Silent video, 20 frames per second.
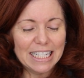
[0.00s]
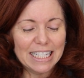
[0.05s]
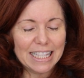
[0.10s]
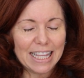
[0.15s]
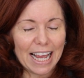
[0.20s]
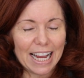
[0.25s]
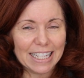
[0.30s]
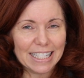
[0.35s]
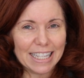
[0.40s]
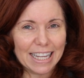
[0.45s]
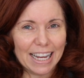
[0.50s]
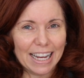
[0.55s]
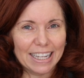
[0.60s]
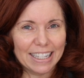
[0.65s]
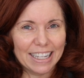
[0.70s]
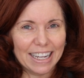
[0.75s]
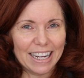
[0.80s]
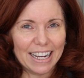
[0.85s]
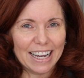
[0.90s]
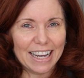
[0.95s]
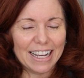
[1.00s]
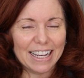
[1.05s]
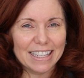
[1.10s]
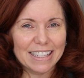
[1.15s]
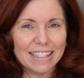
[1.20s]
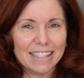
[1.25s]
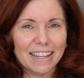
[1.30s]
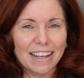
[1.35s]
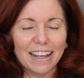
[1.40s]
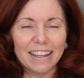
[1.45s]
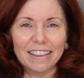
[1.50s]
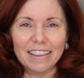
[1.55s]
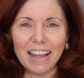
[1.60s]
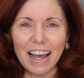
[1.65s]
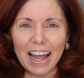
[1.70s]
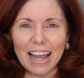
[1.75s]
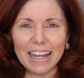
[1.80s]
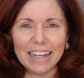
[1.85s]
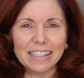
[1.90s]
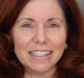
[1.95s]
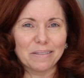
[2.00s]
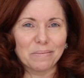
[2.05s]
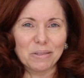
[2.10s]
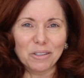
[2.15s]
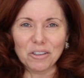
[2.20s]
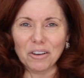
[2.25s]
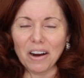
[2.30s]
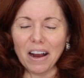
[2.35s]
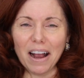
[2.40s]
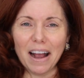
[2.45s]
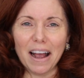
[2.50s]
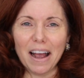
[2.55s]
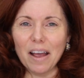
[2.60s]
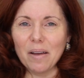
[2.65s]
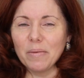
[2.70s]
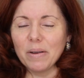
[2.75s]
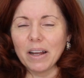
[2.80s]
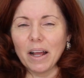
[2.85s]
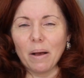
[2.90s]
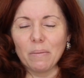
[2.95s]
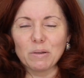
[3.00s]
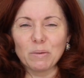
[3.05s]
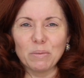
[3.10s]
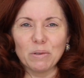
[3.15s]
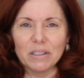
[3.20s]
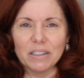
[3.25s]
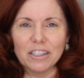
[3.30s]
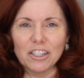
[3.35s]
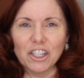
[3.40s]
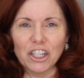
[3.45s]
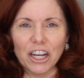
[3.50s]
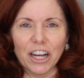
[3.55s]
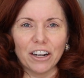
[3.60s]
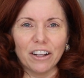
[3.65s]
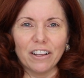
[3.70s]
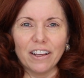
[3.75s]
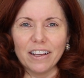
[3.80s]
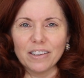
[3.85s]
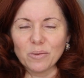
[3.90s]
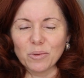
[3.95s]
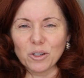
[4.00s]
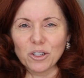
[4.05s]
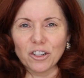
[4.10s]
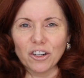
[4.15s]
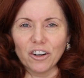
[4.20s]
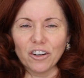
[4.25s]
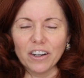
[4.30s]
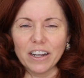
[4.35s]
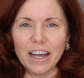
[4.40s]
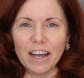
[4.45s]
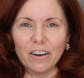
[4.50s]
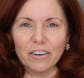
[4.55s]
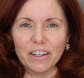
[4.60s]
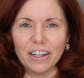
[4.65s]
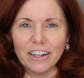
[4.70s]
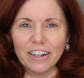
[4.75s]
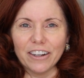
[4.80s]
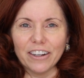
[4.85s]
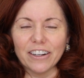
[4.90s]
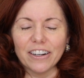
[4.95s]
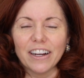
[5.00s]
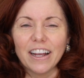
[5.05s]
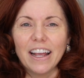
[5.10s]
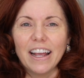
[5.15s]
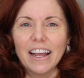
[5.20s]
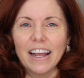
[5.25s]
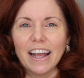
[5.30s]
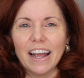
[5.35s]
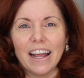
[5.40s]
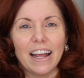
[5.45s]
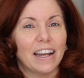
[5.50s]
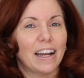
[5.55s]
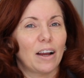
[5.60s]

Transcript: Thanks again, guys. Like, subscribe. It helps build the channel as we're starting out here. And